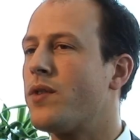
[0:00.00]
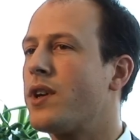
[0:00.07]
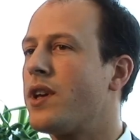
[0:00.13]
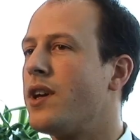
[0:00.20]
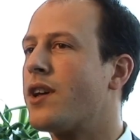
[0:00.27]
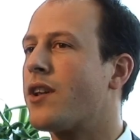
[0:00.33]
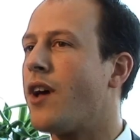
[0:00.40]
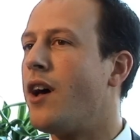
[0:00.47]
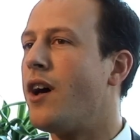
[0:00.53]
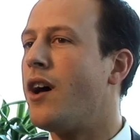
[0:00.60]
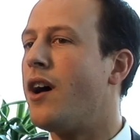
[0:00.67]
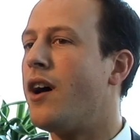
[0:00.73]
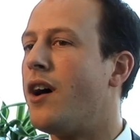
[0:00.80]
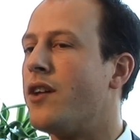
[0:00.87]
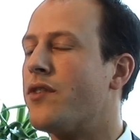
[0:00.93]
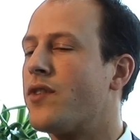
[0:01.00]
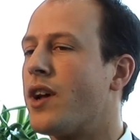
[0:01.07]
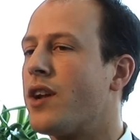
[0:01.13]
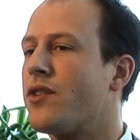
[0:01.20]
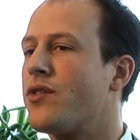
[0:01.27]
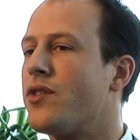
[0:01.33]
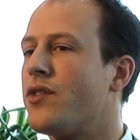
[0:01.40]
of the key
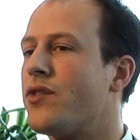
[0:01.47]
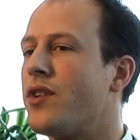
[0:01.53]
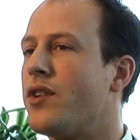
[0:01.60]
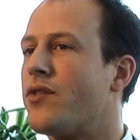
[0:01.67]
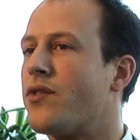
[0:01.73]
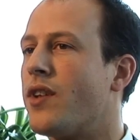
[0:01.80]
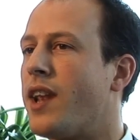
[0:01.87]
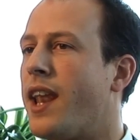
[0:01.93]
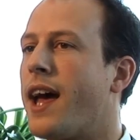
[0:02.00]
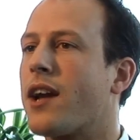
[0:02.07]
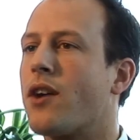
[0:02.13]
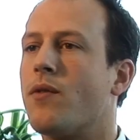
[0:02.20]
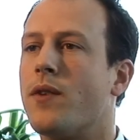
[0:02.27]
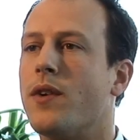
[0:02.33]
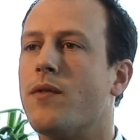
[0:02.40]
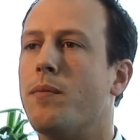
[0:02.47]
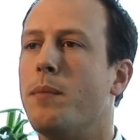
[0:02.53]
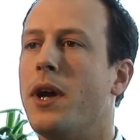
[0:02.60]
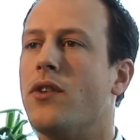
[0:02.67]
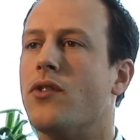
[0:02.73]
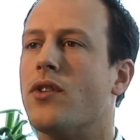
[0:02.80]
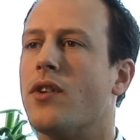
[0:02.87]
challenges is the lack of
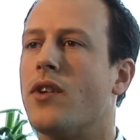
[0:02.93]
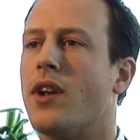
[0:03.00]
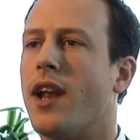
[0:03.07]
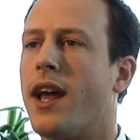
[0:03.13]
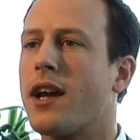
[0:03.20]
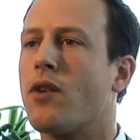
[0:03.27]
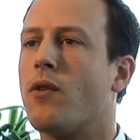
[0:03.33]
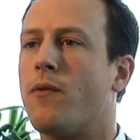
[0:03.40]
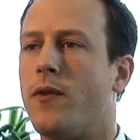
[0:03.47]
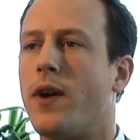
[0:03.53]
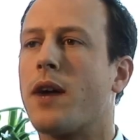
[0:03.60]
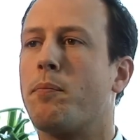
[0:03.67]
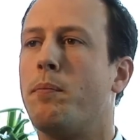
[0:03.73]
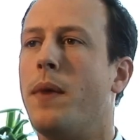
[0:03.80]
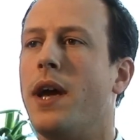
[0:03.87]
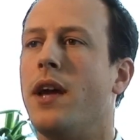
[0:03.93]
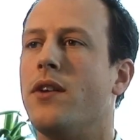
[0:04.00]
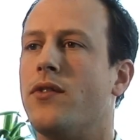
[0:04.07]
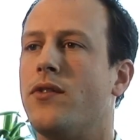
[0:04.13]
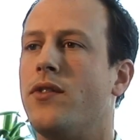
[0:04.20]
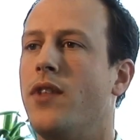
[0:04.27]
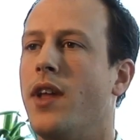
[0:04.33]
information, lack of
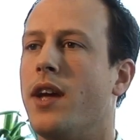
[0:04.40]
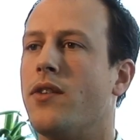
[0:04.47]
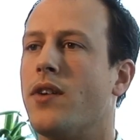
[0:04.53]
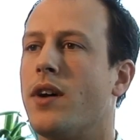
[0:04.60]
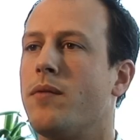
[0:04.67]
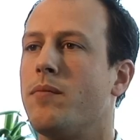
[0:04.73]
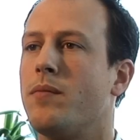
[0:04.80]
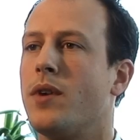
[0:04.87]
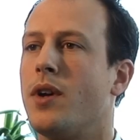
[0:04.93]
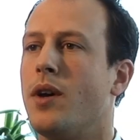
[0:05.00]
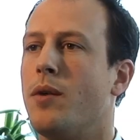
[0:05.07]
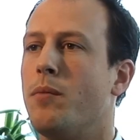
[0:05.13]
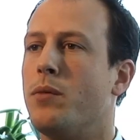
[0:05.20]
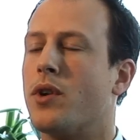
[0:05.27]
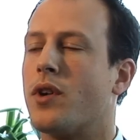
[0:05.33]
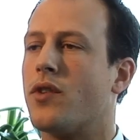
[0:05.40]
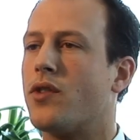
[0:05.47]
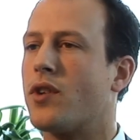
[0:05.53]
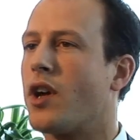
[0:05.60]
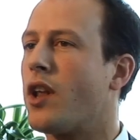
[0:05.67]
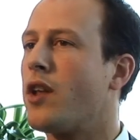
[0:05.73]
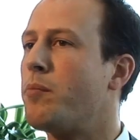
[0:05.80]
fact-based data. Because
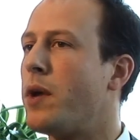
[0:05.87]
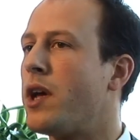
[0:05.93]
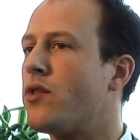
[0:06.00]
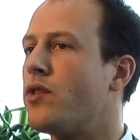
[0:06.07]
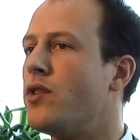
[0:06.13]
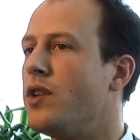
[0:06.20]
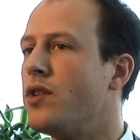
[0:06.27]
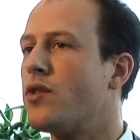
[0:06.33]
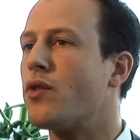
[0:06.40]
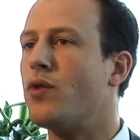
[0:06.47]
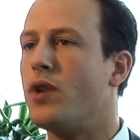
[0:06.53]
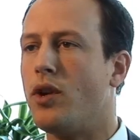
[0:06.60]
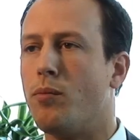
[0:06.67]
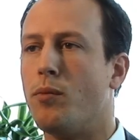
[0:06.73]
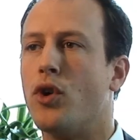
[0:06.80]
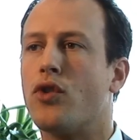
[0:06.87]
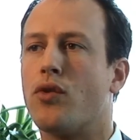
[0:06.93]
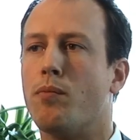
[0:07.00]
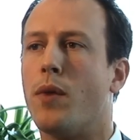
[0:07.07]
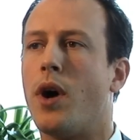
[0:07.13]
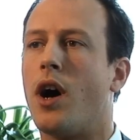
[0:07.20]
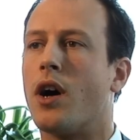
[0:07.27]
you can imagine these are really
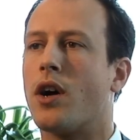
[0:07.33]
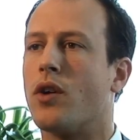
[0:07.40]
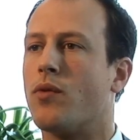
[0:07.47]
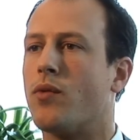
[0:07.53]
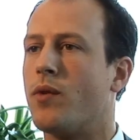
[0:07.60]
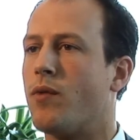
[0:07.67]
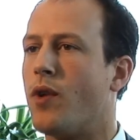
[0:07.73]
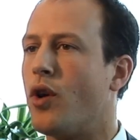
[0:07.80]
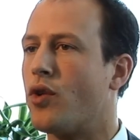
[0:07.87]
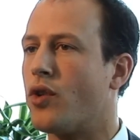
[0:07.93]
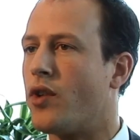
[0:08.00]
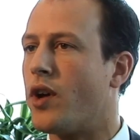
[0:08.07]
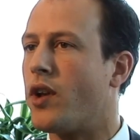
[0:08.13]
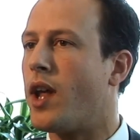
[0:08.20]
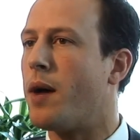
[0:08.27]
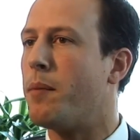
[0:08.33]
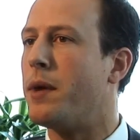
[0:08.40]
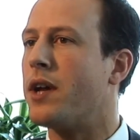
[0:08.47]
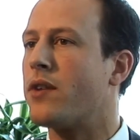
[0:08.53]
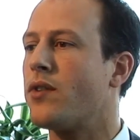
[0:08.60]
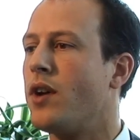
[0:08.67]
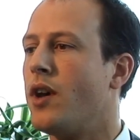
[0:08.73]
emerging markets with local
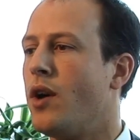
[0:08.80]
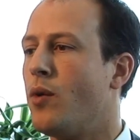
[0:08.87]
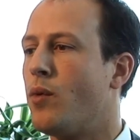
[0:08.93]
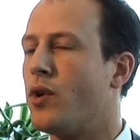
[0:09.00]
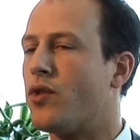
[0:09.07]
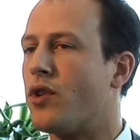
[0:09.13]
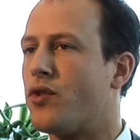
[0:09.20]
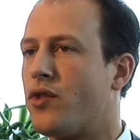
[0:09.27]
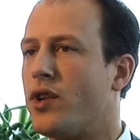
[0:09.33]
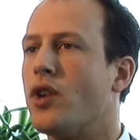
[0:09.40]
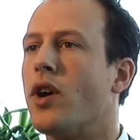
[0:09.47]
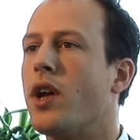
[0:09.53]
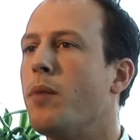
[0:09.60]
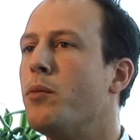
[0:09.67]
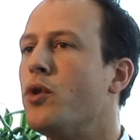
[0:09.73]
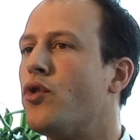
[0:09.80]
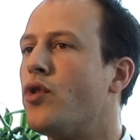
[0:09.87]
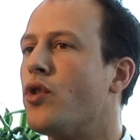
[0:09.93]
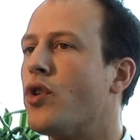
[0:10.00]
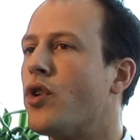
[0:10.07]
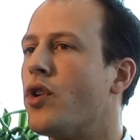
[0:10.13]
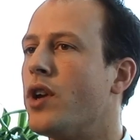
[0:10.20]
dynamics, which are still
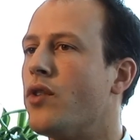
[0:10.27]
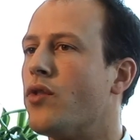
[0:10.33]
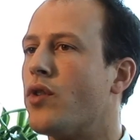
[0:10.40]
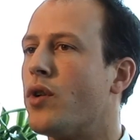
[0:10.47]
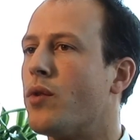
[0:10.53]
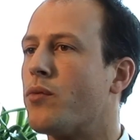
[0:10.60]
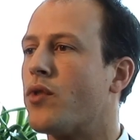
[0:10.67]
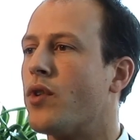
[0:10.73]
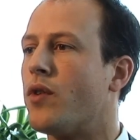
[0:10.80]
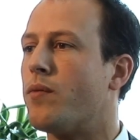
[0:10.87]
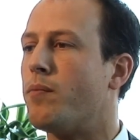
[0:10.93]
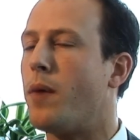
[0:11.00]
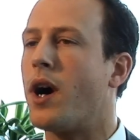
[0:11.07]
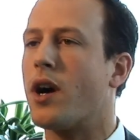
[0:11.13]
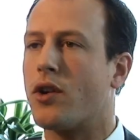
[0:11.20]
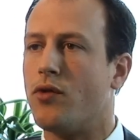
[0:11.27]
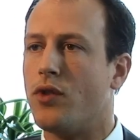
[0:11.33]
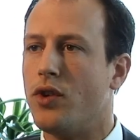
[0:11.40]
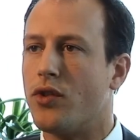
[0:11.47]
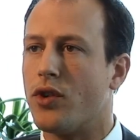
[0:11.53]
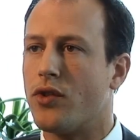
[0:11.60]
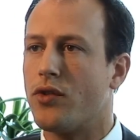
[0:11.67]
immature in terms of market
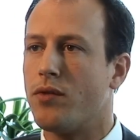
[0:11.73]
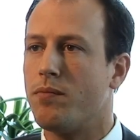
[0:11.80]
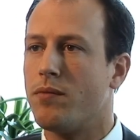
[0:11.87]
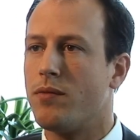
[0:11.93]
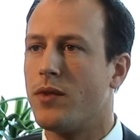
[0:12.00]
research.